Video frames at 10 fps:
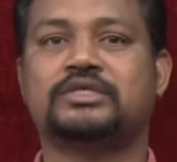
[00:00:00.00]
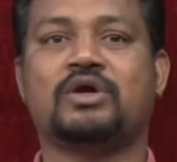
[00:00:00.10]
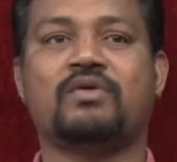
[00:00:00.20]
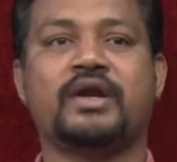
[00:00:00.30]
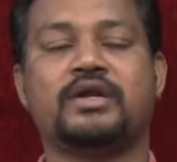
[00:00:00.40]

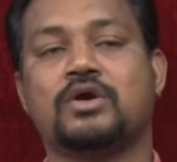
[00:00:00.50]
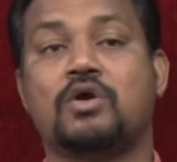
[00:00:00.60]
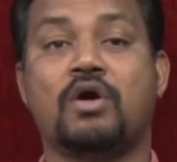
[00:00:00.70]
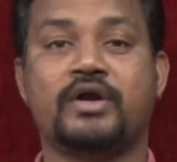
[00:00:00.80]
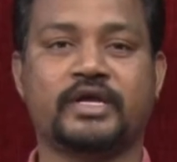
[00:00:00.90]
servlet
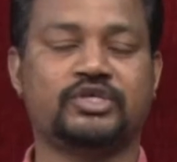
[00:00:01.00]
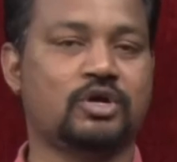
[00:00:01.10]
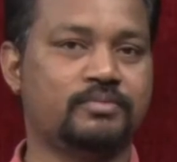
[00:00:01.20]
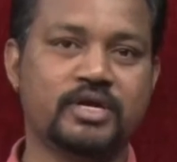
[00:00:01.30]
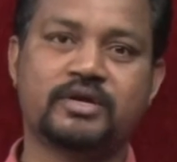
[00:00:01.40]
context
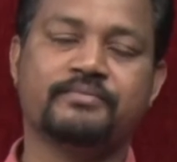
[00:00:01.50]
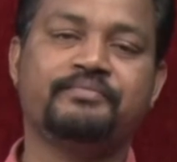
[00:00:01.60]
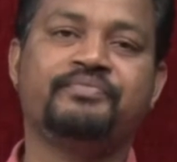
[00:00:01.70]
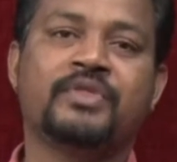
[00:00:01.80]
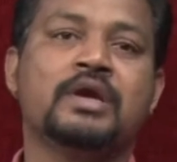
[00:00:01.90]
object?
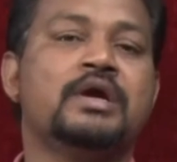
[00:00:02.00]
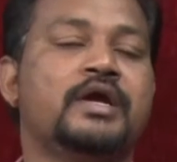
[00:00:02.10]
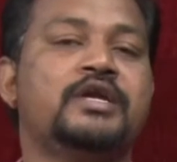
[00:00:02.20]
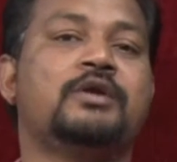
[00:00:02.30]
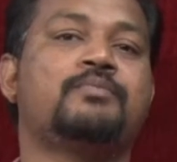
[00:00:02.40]

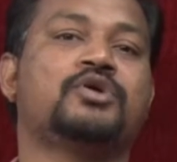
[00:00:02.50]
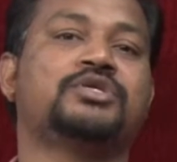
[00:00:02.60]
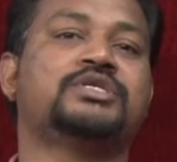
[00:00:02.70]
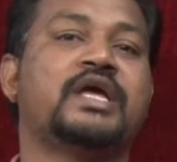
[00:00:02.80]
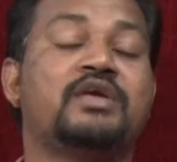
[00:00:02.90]
In that
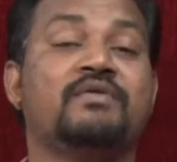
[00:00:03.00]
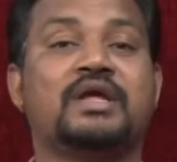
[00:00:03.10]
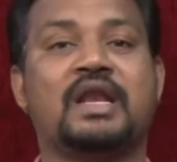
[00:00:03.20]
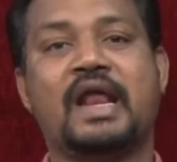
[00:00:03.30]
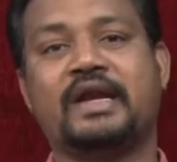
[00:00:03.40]
process, I
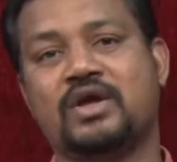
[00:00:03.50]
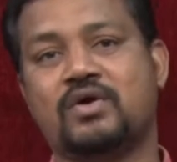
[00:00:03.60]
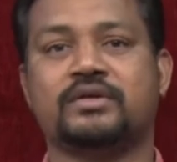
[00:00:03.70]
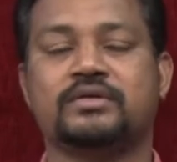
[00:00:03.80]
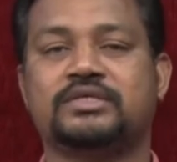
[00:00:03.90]
given clarity
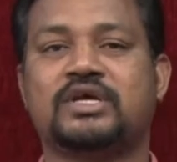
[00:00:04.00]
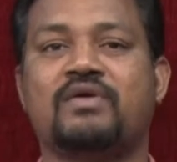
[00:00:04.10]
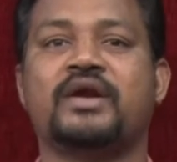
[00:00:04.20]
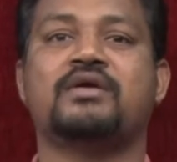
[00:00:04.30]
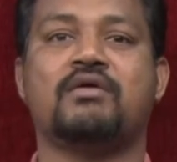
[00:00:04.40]
on
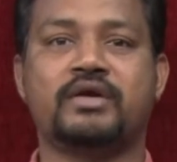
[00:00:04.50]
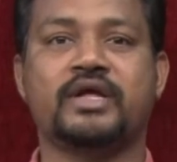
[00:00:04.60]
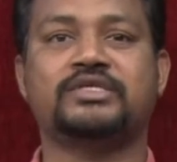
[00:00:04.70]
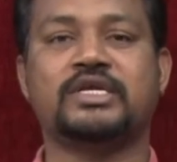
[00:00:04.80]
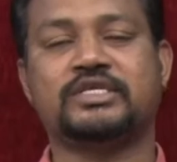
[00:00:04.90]
servlet
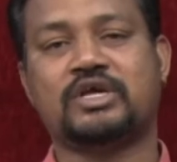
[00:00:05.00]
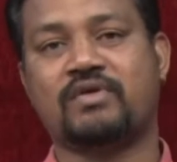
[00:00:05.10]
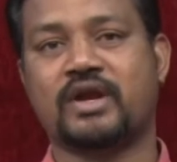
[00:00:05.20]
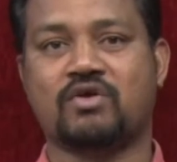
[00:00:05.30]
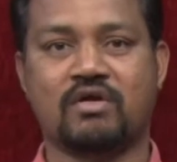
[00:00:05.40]
context and
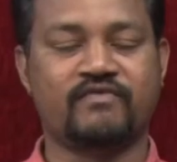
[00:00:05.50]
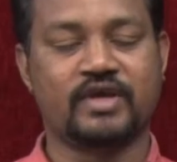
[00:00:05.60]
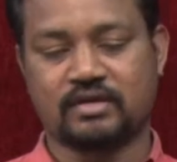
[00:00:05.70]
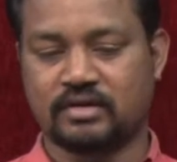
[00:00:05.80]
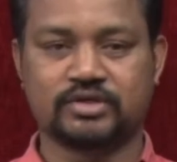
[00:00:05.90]
servlet
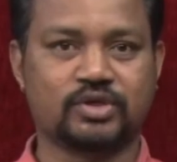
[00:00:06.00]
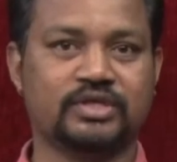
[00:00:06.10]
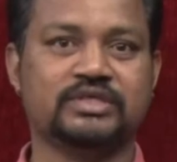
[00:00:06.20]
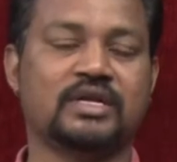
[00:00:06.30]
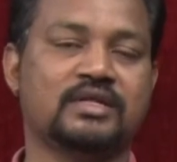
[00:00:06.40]
config. So,
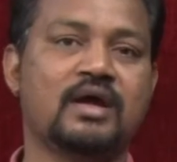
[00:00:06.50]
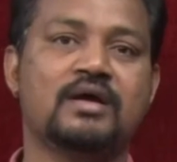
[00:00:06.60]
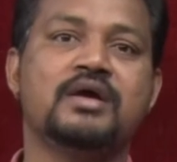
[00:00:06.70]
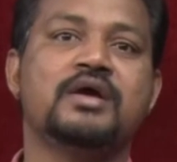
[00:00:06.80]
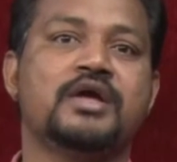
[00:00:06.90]
these are the
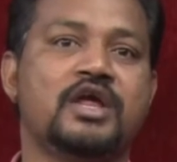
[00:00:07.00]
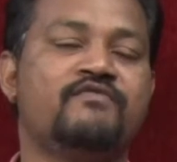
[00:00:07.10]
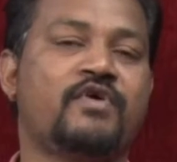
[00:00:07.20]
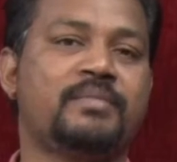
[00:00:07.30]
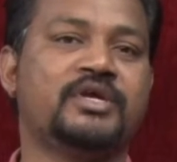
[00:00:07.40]

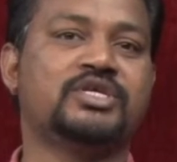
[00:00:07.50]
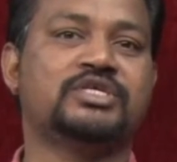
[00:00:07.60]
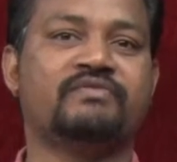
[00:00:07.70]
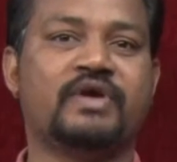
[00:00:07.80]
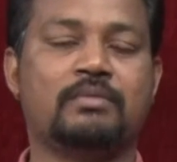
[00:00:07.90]

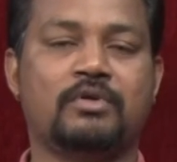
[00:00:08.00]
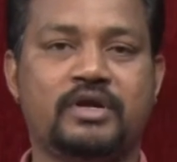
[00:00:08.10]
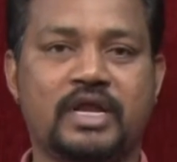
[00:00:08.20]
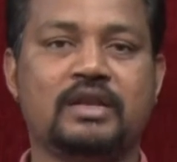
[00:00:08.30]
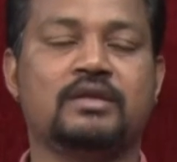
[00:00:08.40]
informations available
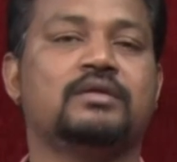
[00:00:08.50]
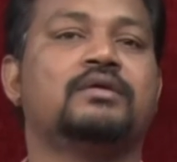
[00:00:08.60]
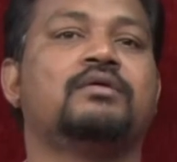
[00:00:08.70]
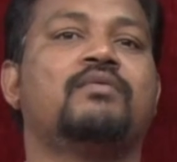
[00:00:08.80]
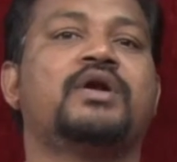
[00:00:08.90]
till
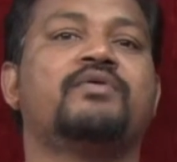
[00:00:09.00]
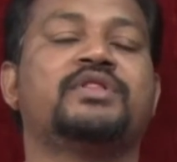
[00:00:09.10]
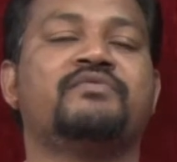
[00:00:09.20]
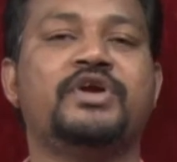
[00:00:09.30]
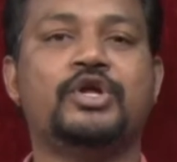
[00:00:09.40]

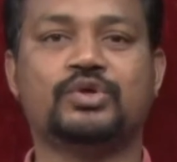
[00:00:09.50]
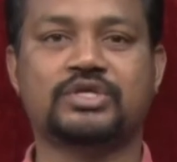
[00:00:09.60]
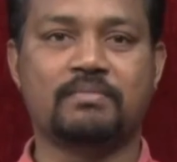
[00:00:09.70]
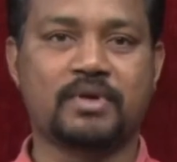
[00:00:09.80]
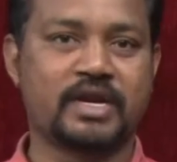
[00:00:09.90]
whatever the videos
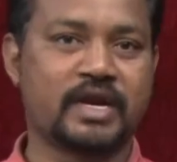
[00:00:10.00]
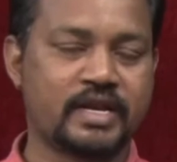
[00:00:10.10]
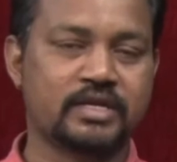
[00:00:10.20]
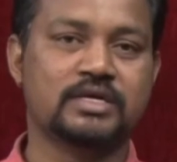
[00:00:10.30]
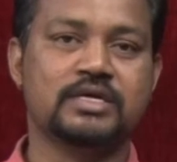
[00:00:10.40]
completed
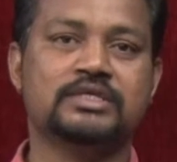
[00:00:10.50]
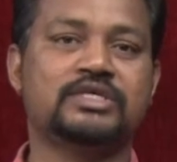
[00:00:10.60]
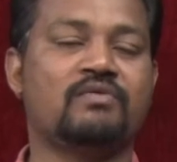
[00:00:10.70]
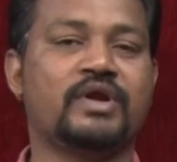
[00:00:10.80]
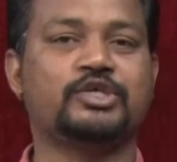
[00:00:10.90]
in
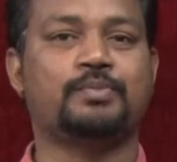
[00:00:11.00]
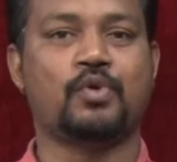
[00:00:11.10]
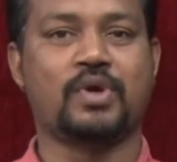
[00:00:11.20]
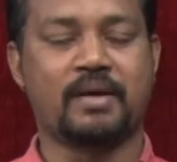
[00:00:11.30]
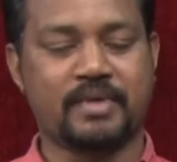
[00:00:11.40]
servlets
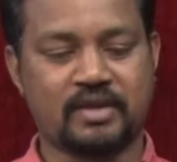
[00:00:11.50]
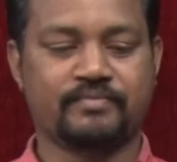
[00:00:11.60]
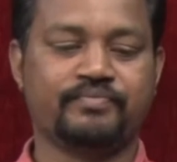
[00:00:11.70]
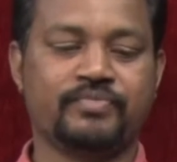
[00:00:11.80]
programming.